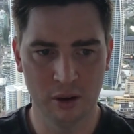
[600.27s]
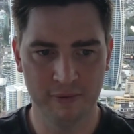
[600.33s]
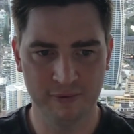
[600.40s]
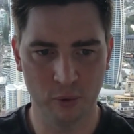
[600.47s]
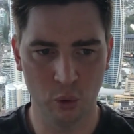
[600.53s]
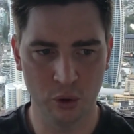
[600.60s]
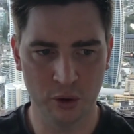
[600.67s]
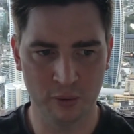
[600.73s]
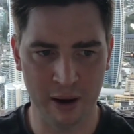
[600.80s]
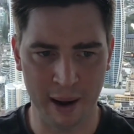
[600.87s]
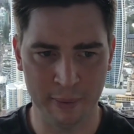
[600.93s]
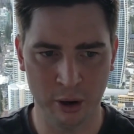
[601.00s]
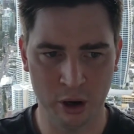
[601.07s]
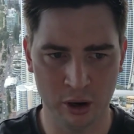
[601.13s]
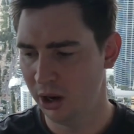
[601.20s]
for the
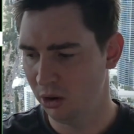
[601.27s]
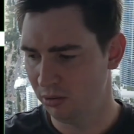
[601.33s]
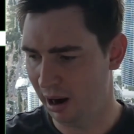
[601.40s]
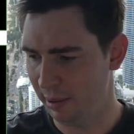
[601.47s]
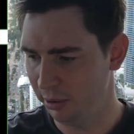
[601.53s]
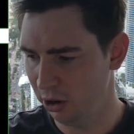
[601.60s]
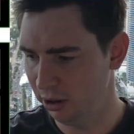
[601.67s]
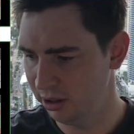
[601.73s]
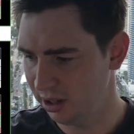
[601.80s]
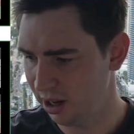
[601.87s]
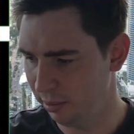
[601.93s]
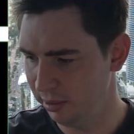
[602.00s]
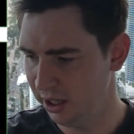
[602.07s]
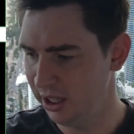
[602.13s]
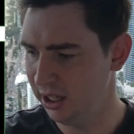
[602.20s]
Rabbitohs. Rabbitohs
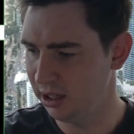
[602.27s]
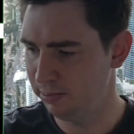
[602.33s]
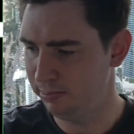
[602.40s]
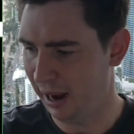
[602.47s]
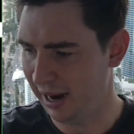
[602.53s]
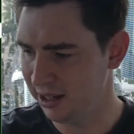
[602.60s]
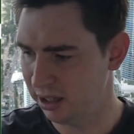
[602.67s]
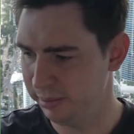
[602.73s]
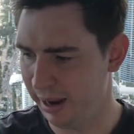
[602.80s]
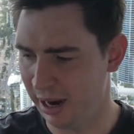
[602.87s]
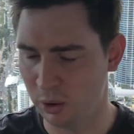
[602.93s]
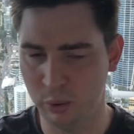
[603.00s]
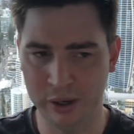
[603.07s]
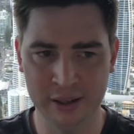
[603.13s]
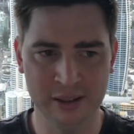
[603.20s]
come into this back-to-back
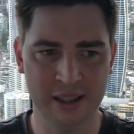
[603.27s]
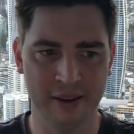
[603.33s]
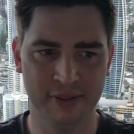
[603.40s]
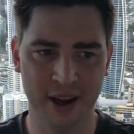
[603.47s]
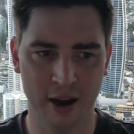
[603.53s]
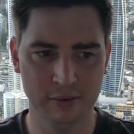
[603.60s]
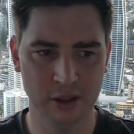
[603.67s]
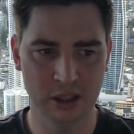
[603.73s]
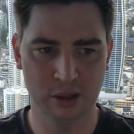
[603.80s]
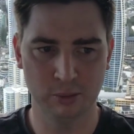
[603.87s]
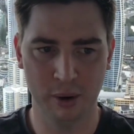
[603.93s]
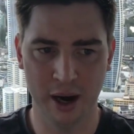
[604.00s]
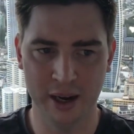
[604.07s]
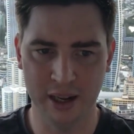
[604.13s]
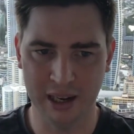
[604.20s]
wins. They've covered the
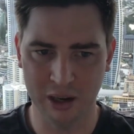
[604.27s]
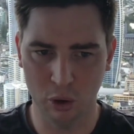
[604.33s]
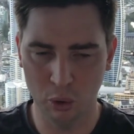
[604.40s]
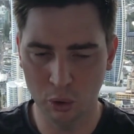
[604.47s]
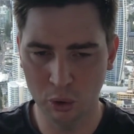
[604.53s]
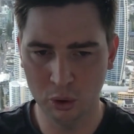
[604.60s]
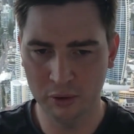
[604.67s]
spread in all